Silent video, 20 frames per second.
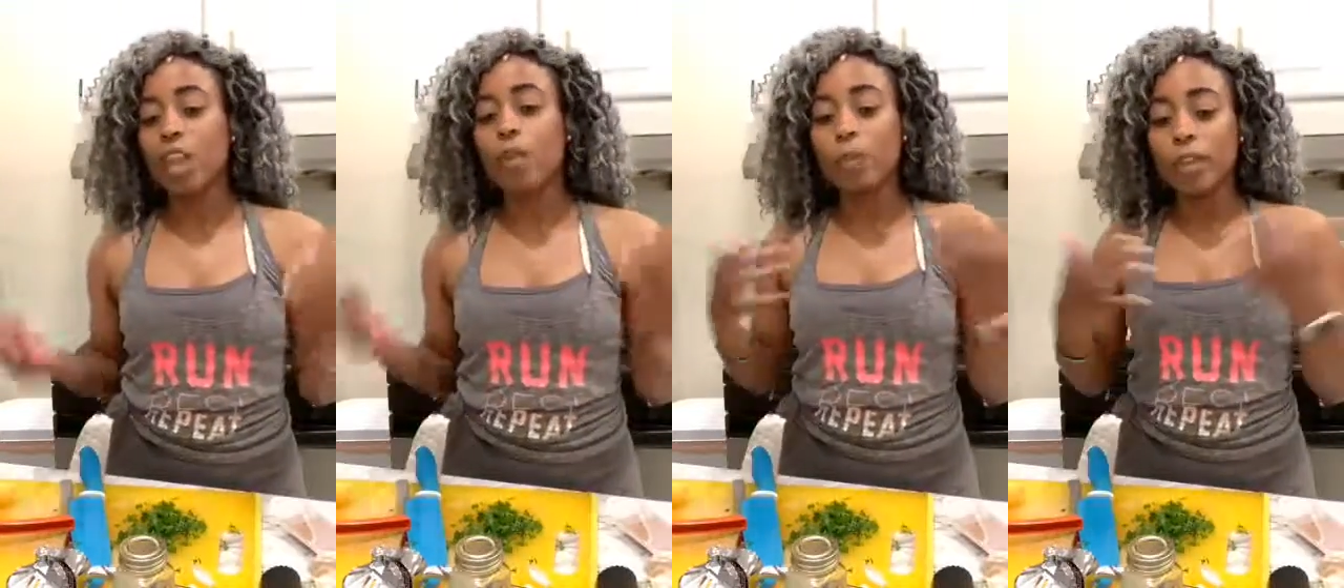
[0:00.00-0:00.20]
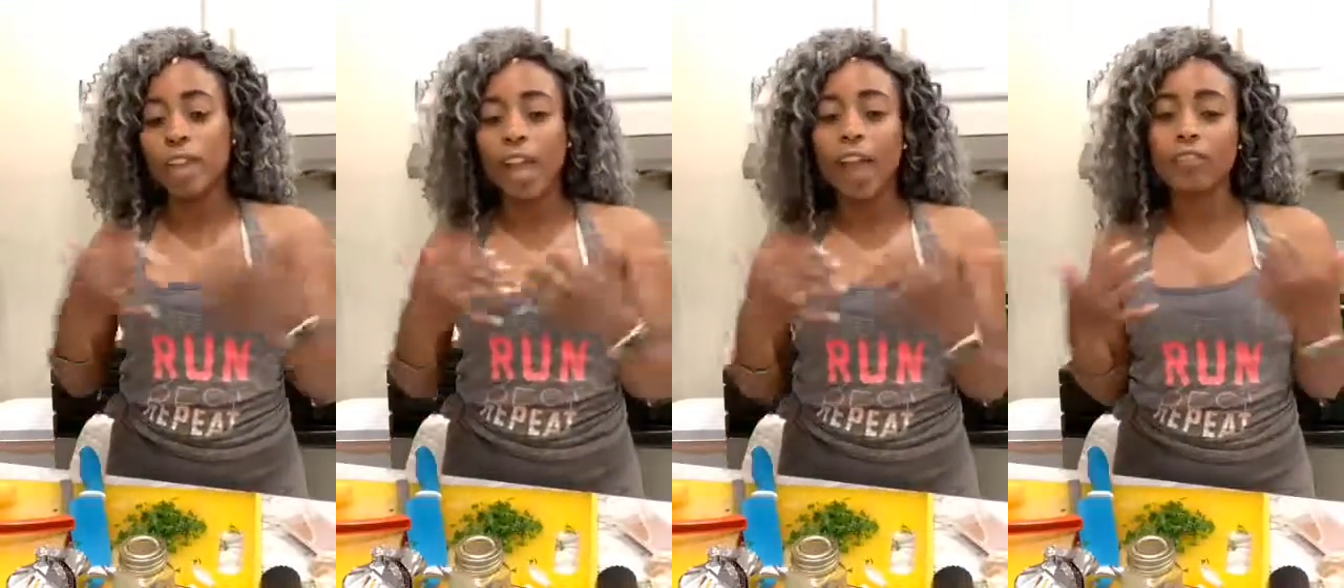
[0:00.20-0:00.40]

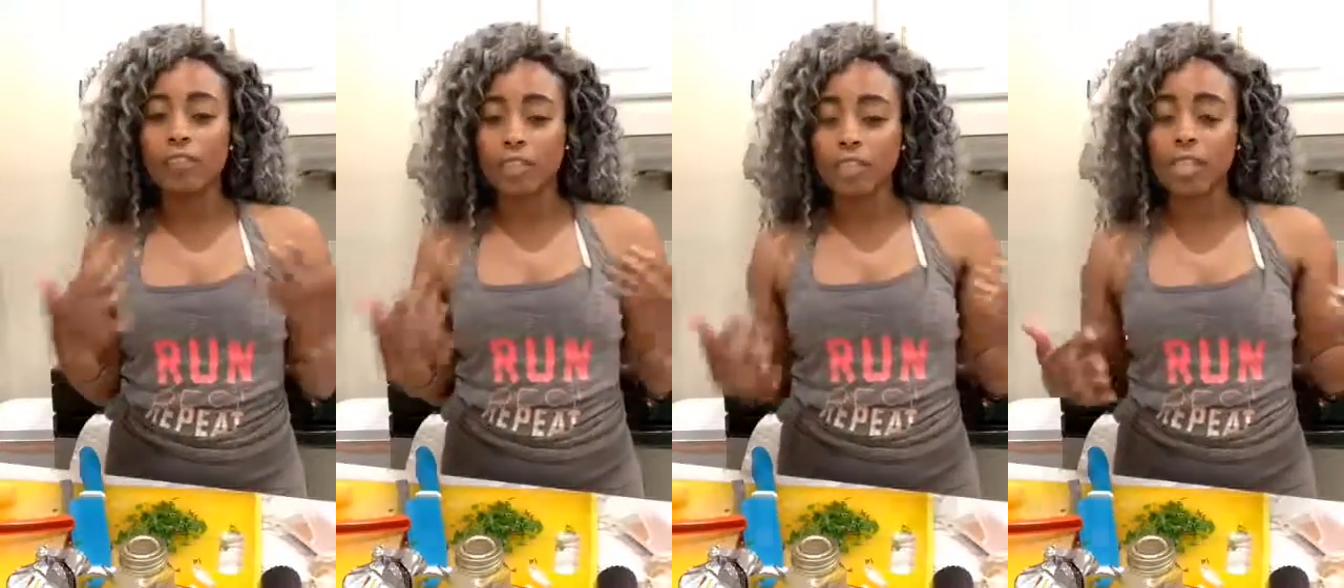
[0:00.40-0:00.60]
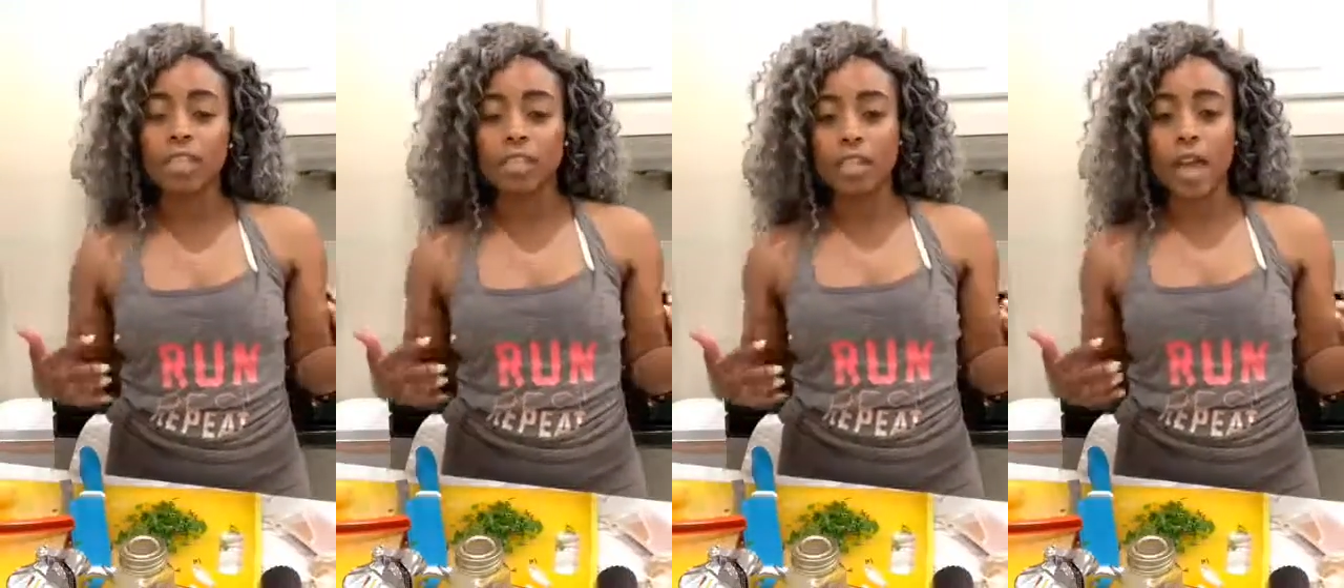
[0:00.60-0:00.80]
and we have
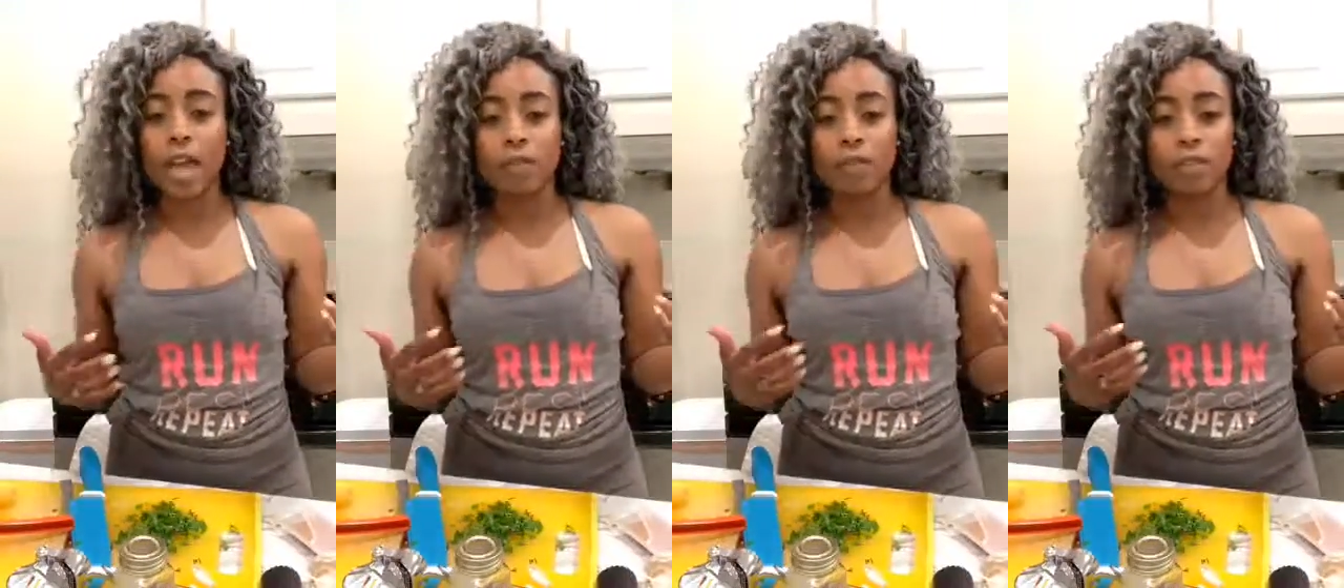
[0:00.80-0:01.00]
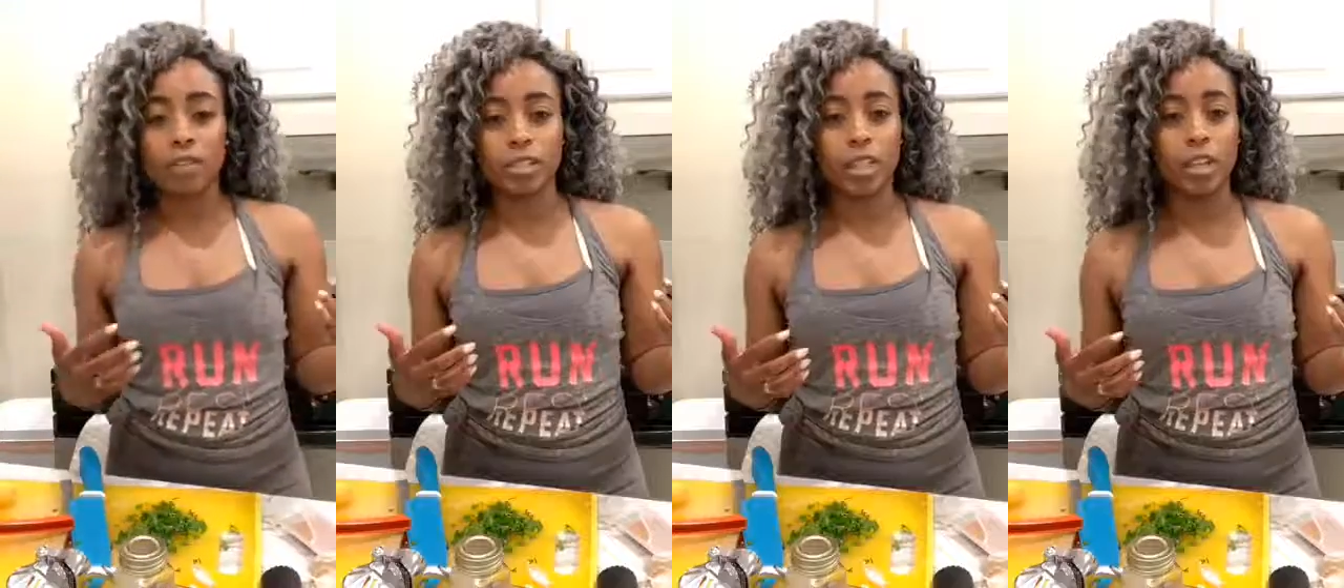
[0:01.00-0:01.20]
to take
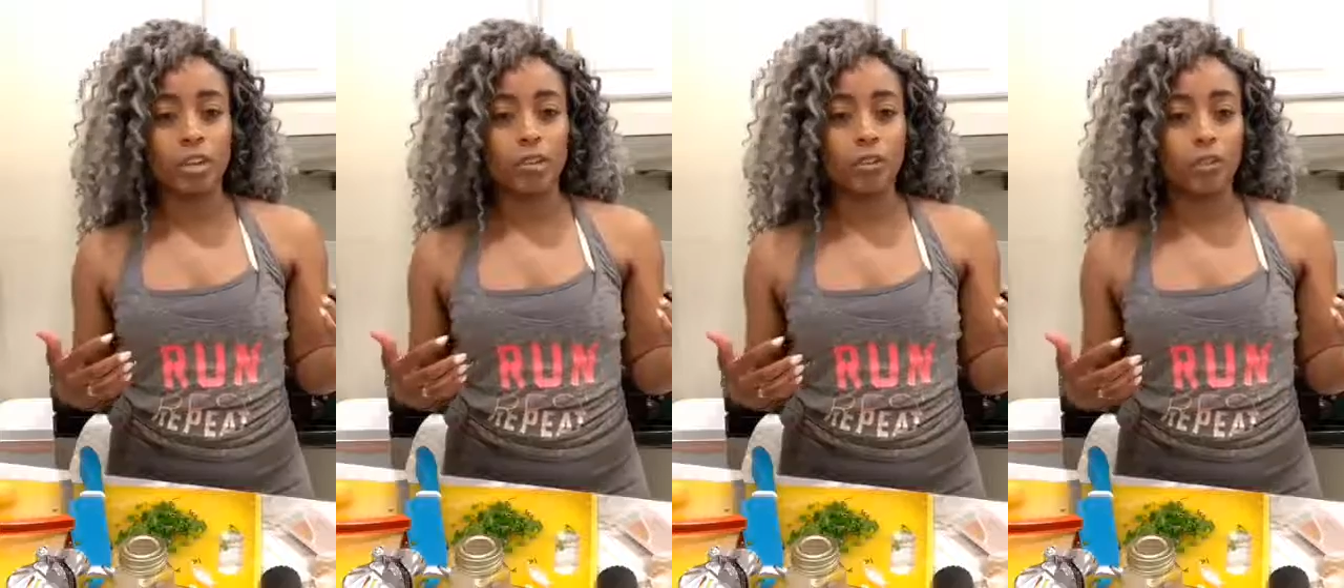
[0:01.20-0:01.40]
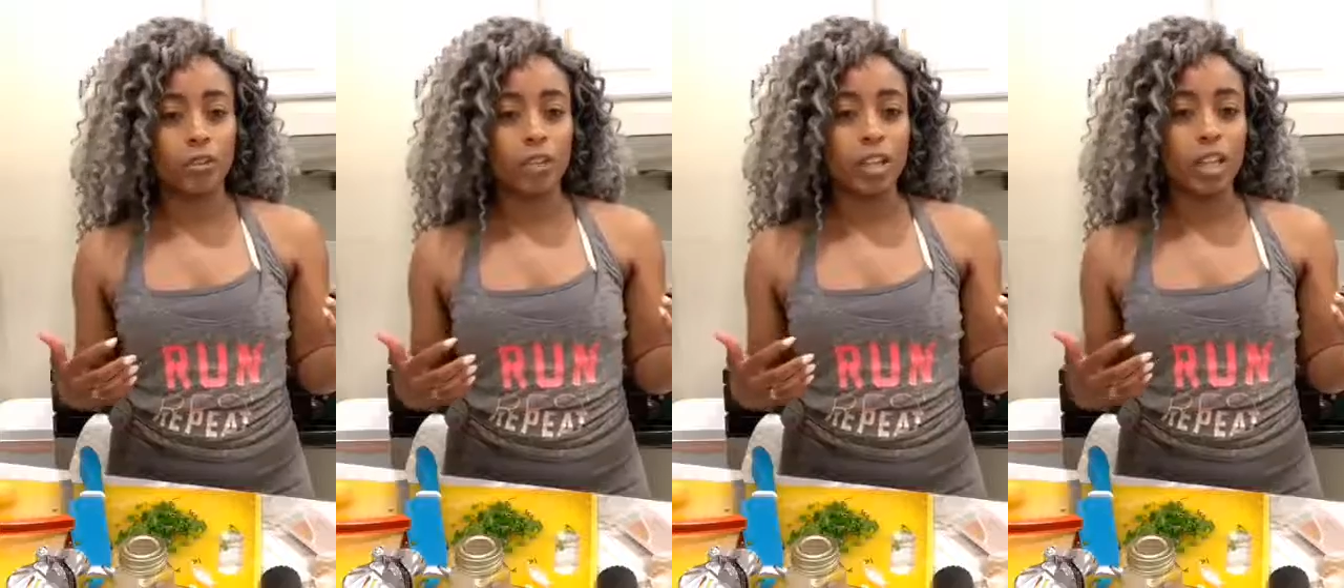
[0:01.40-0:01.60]
time for
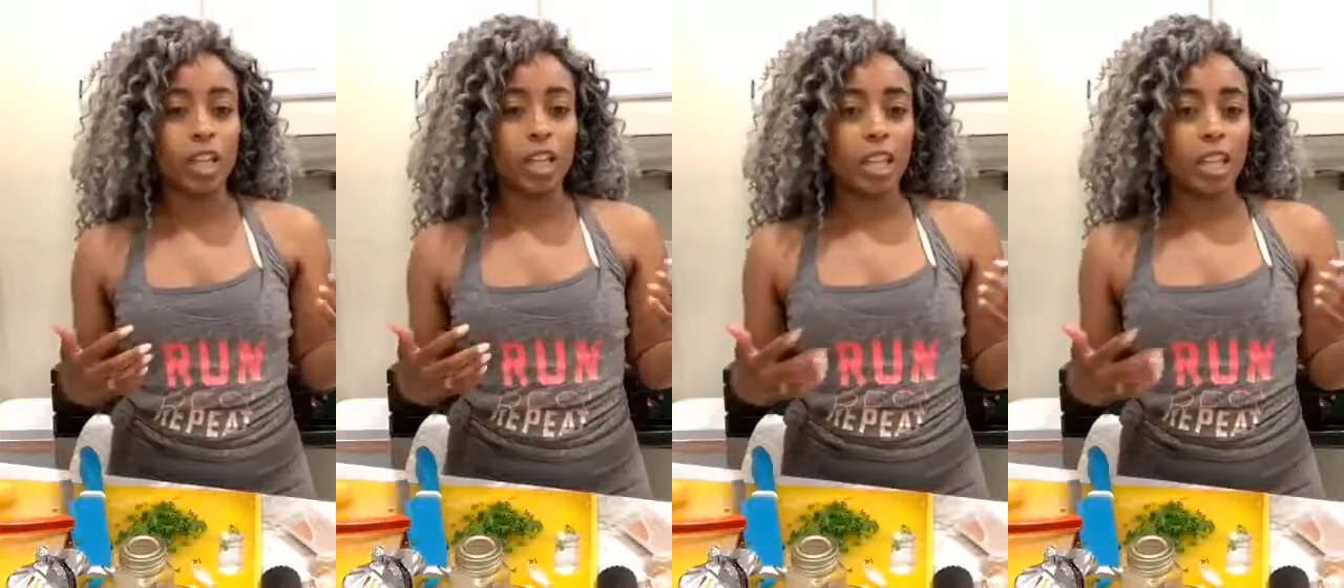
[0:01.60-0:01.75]
self.